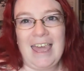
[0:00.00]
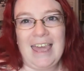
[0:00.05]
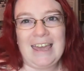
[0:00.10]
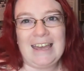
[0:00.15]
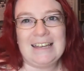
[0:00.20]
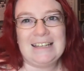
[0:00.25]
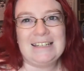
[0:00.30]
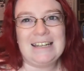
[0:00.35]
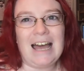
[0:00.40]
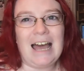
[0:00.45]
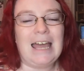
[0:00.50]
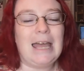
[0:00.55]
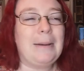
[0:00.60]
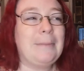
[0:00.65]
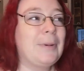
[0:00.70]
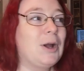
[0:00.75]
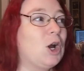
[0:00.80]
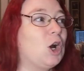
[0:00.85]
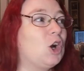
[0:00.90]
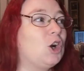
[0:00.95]
and I
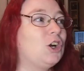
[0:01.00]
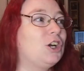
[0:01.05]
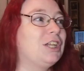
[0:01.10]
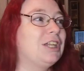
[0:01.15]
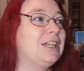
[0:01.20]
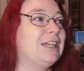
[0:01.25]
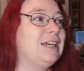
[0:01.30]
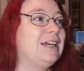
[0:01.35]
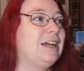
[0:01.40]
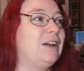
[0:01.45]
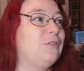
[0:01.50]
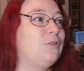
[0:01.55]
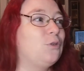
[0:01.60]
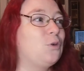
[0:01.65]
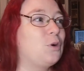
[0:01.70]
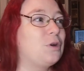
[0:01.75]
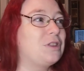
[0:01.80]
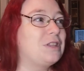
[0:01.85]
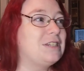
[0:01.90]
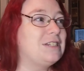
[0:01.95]
am currently
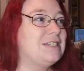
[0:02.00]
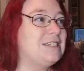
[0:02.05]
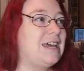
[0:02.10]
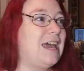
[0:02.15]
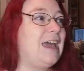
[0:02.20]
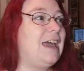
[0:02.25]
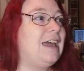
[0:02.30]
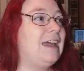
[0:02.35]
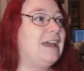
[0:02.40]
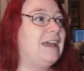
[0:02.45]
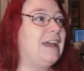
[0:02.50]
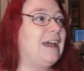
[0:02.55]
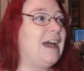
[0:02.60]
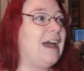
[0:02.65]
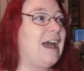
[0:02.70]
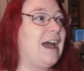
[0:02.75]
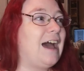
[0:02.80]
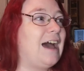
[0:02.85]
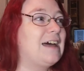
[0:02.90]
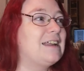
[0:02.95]
for the day
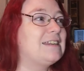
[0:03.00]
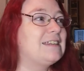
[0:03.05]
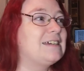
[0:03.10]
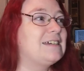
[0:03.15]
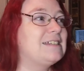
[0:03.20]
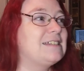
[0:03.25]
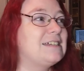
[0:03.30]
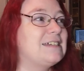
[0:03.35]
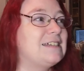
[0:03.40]
at